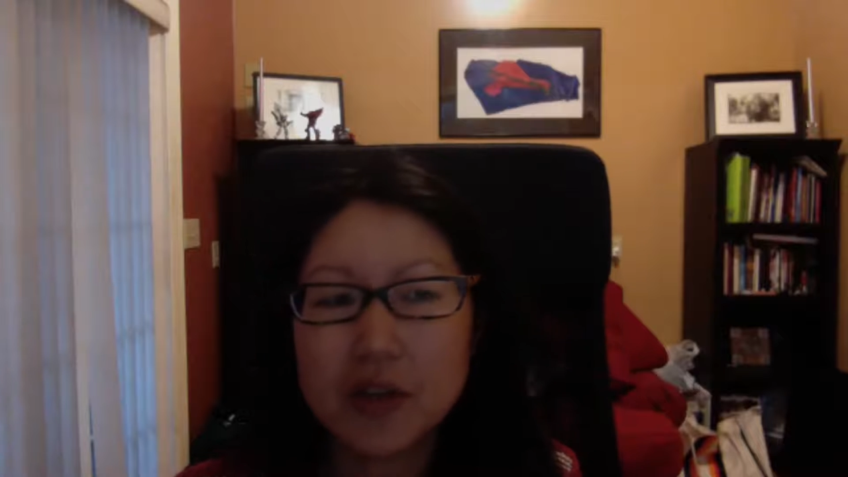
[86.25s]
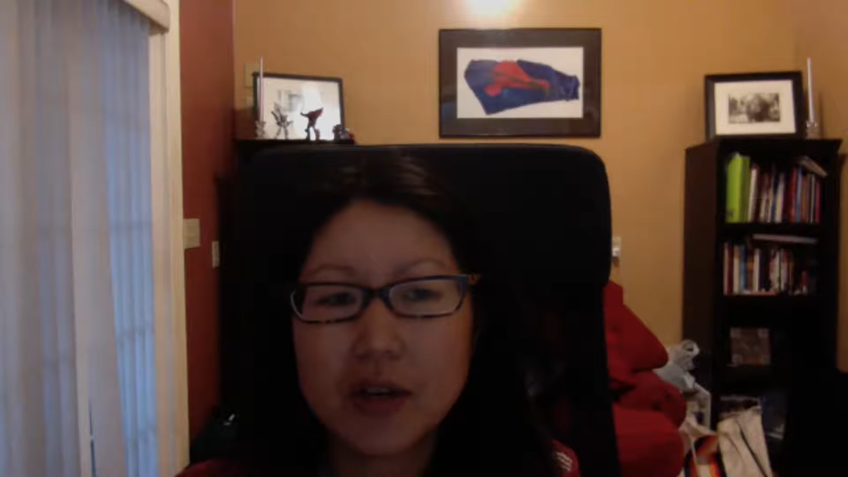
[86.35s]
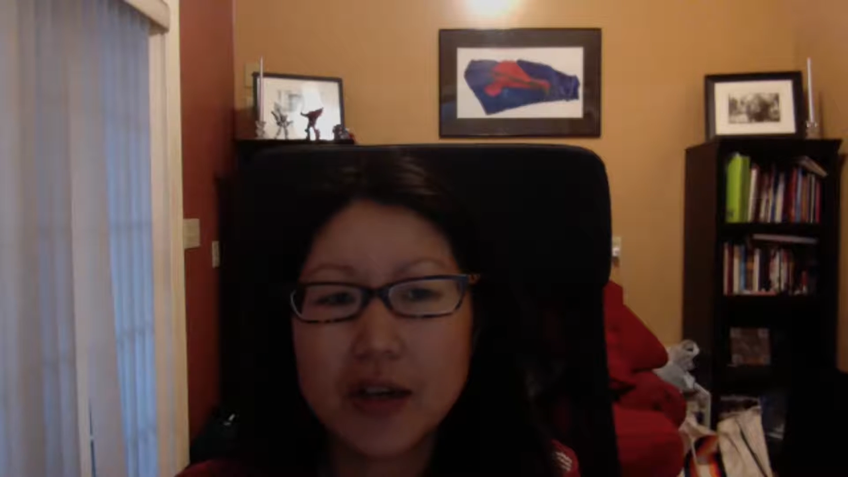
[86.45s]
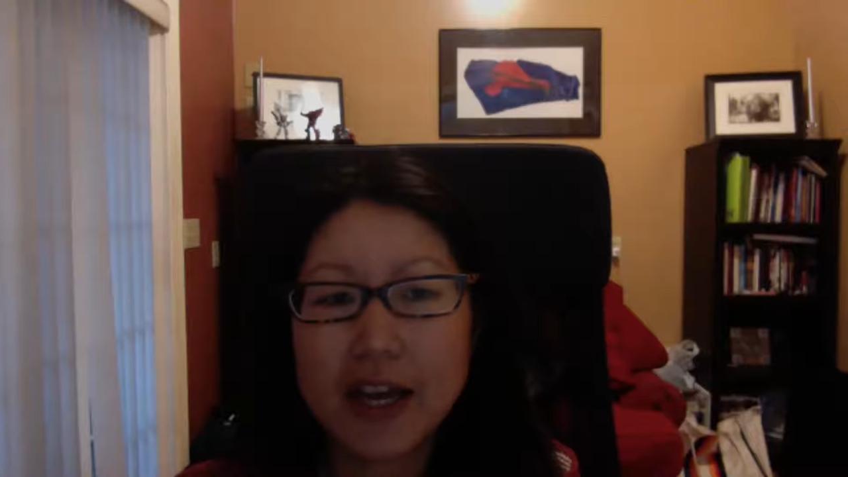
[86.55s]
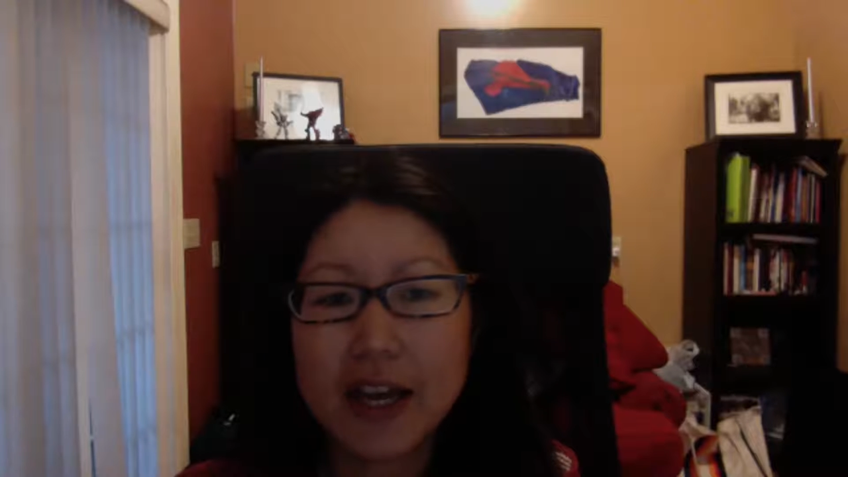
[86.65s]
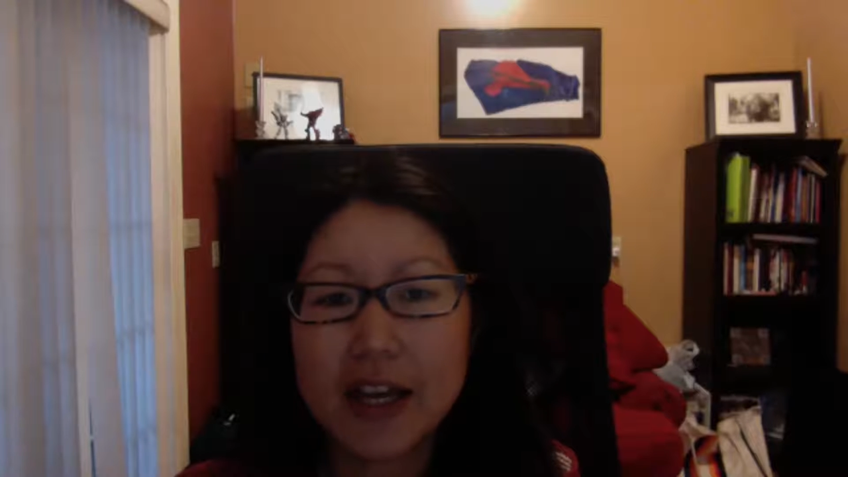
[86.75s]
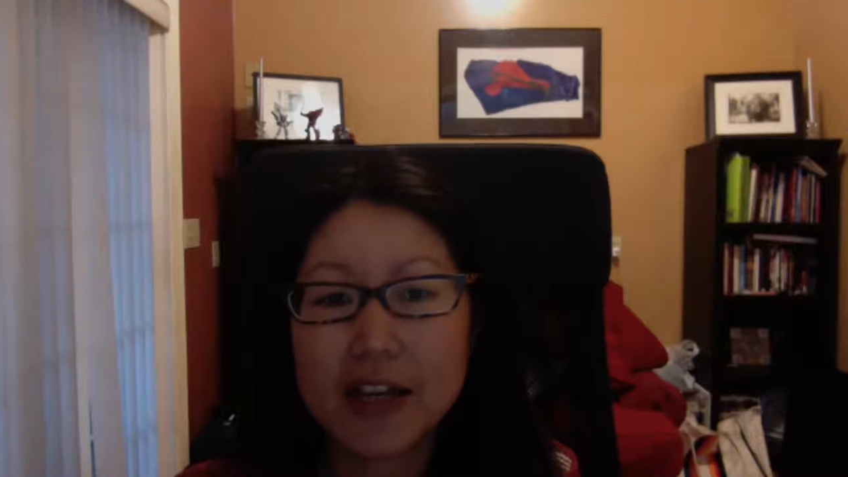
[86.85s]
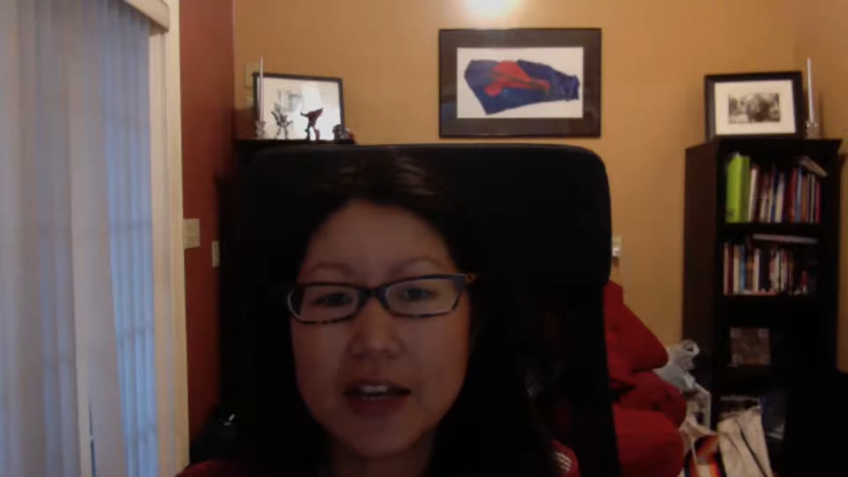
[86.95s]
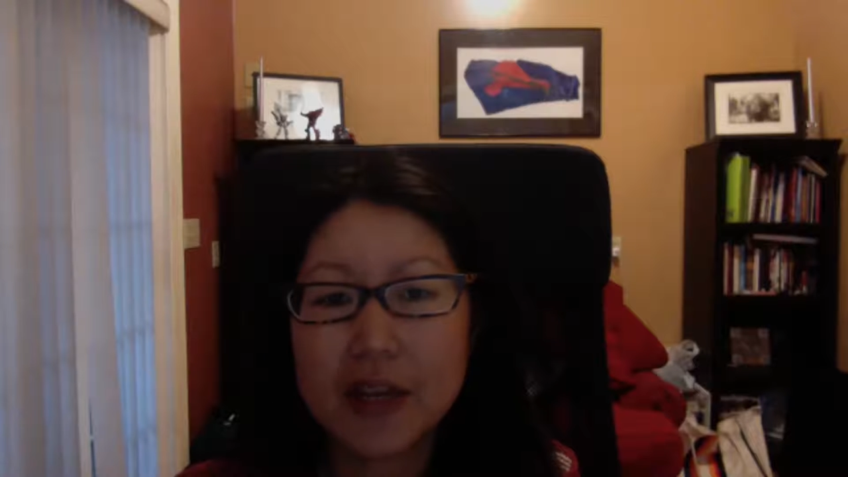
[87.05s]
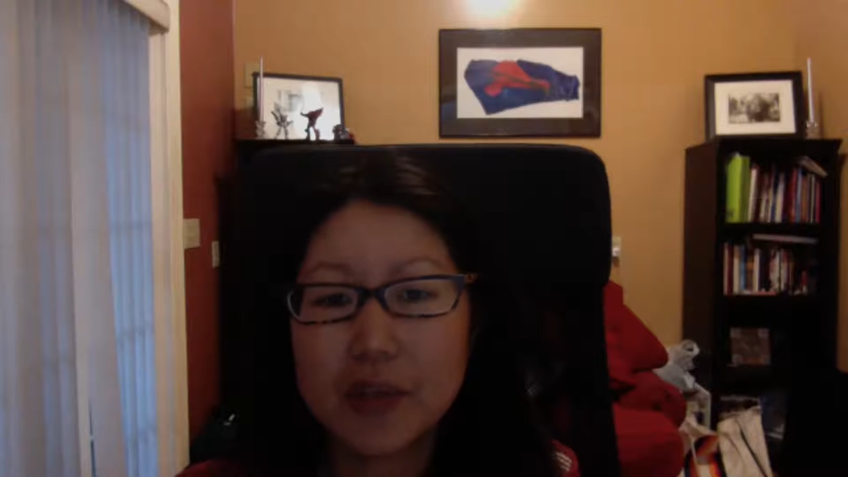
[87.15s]
go
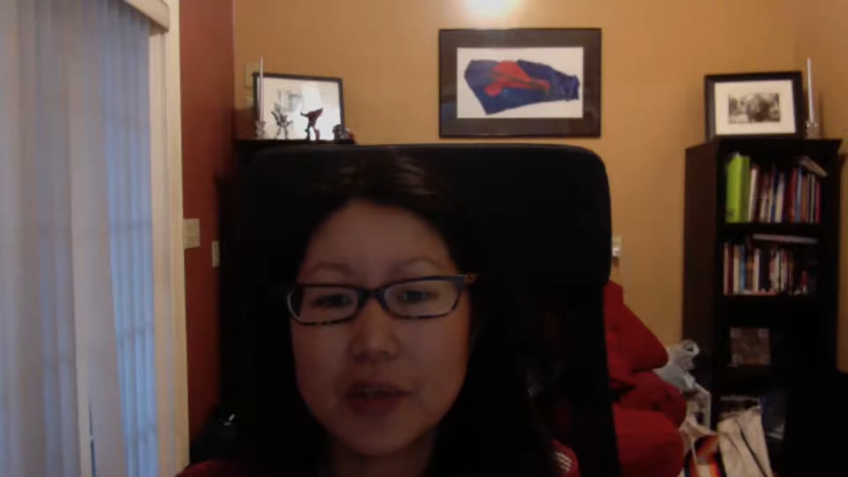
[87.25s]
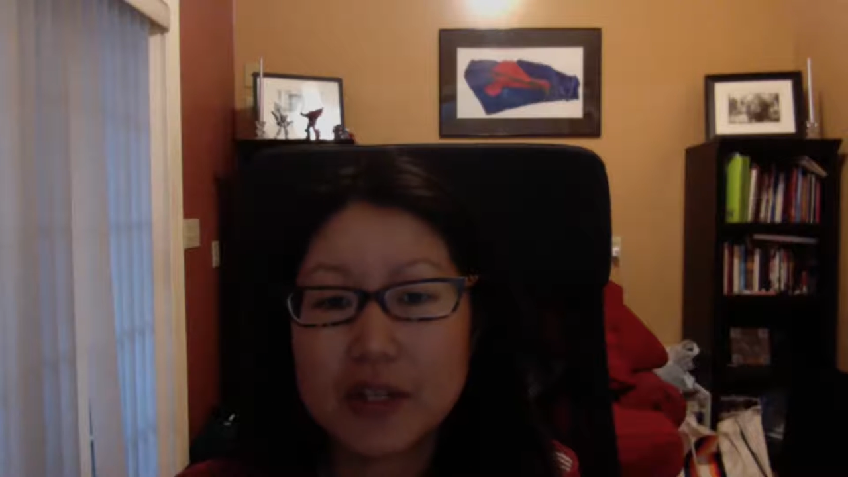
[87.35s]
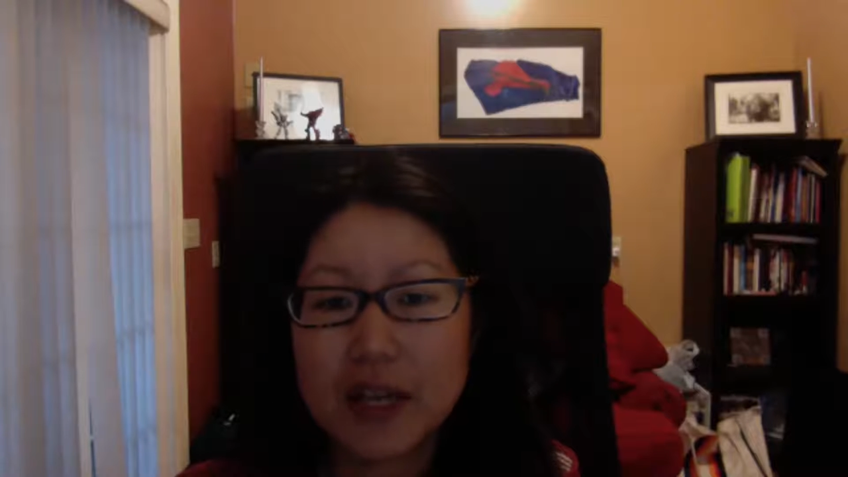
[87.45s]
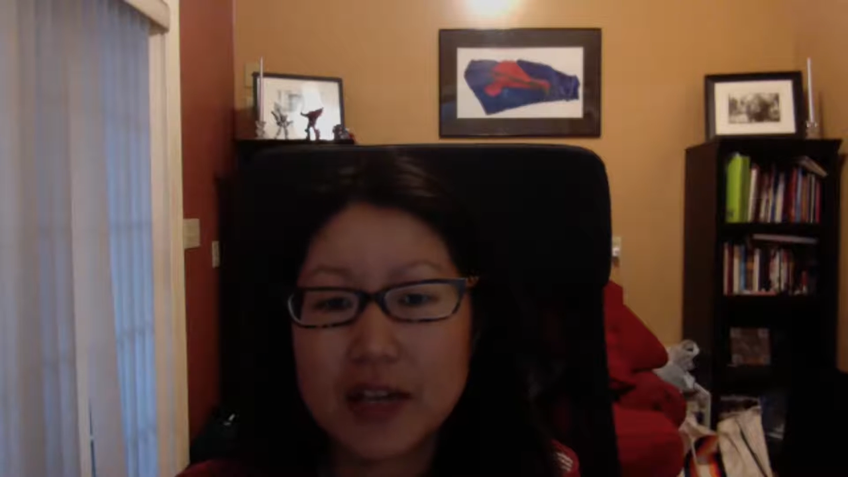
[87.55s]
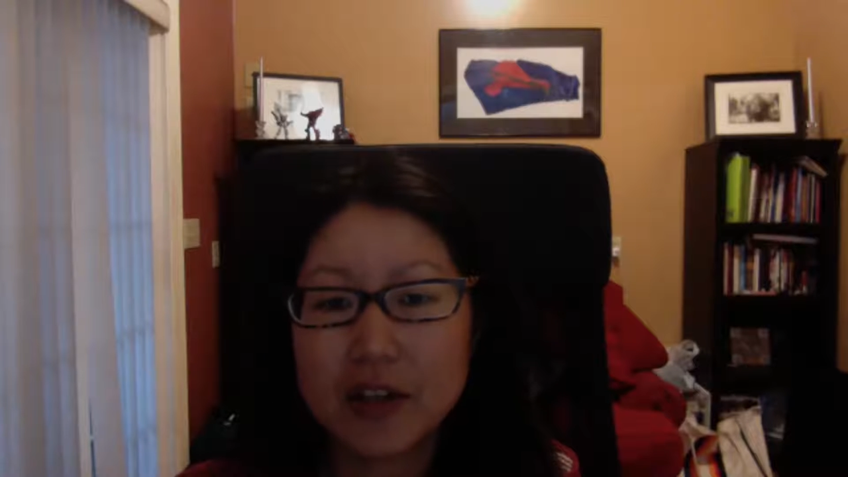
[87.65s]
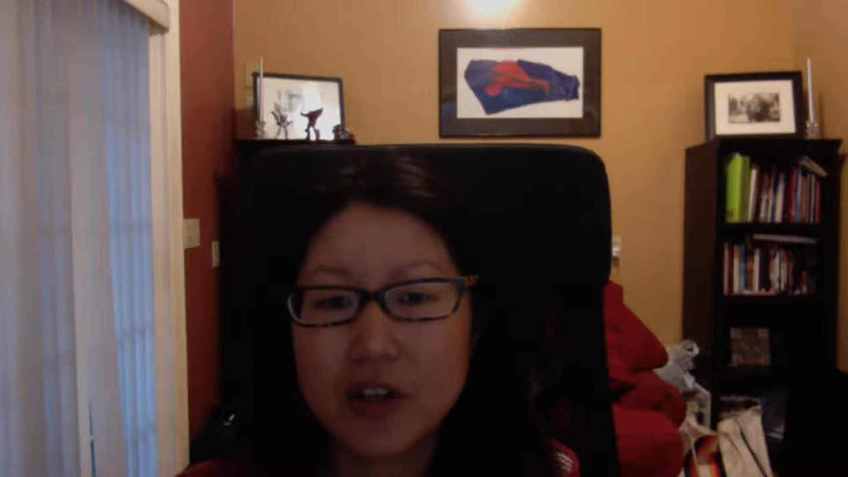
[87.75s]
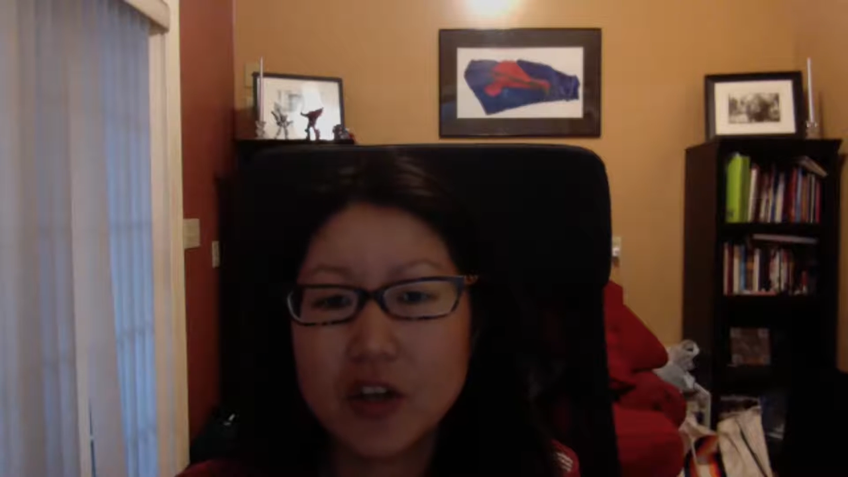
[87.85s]
ahead and present